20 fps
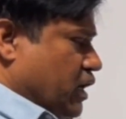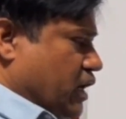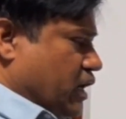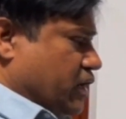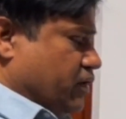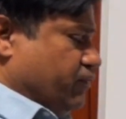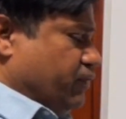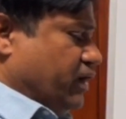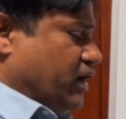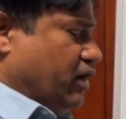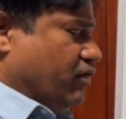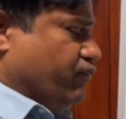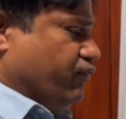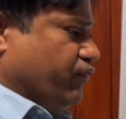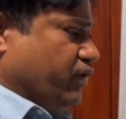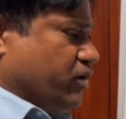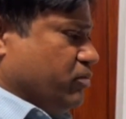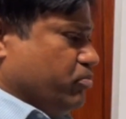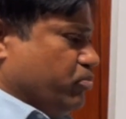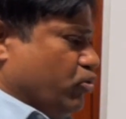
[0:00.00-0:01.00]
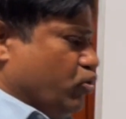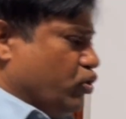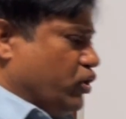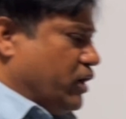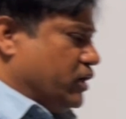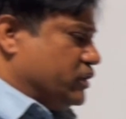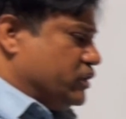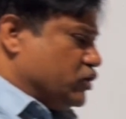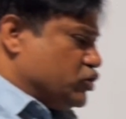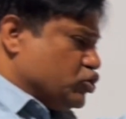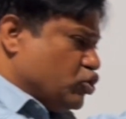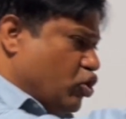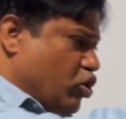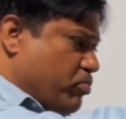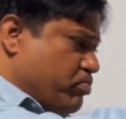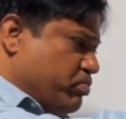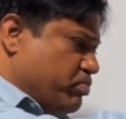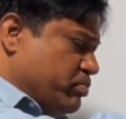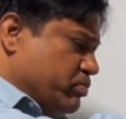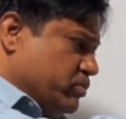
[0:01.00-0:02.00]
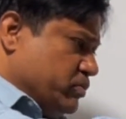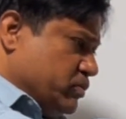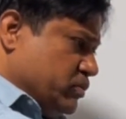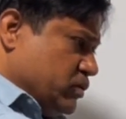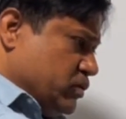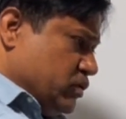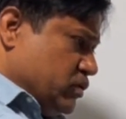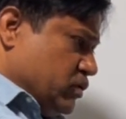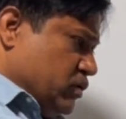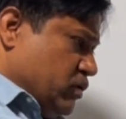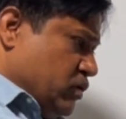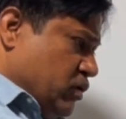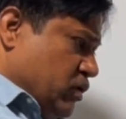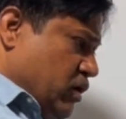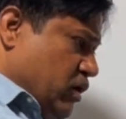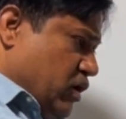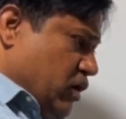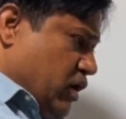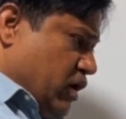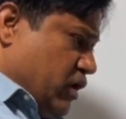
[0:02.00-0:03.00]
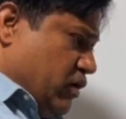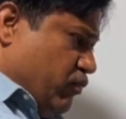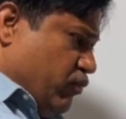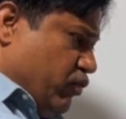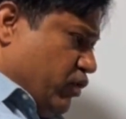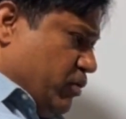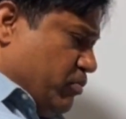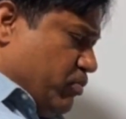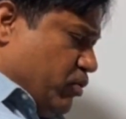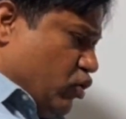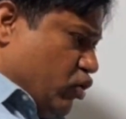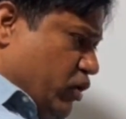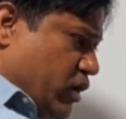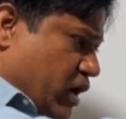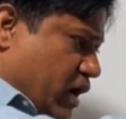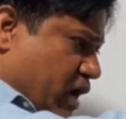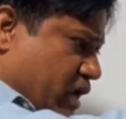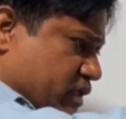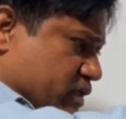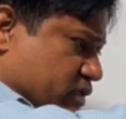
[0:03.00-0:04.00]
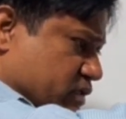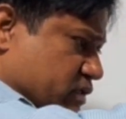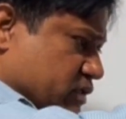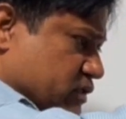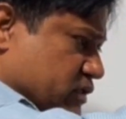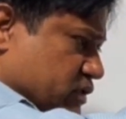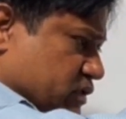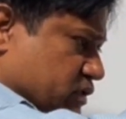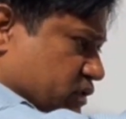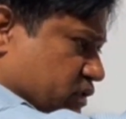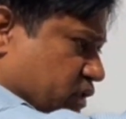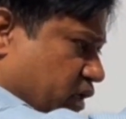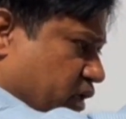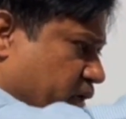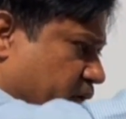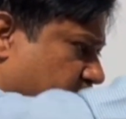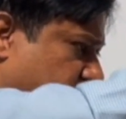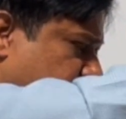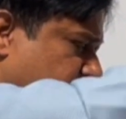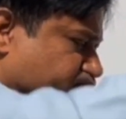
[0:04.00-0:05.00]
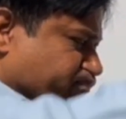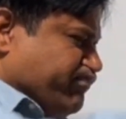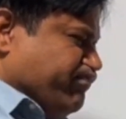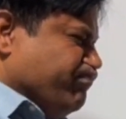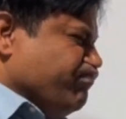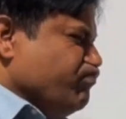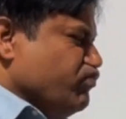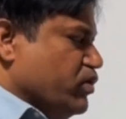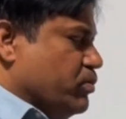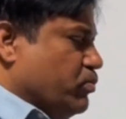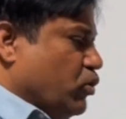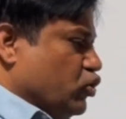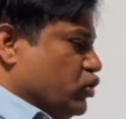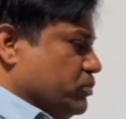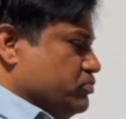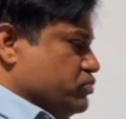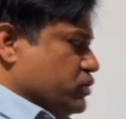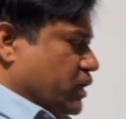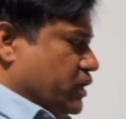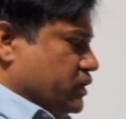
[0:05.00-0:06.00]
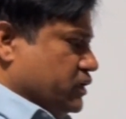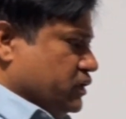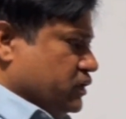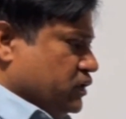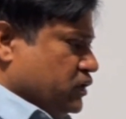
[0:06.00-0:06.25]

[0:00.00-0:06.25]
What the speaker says: And we have one bond at the top and one bond at the bottom side.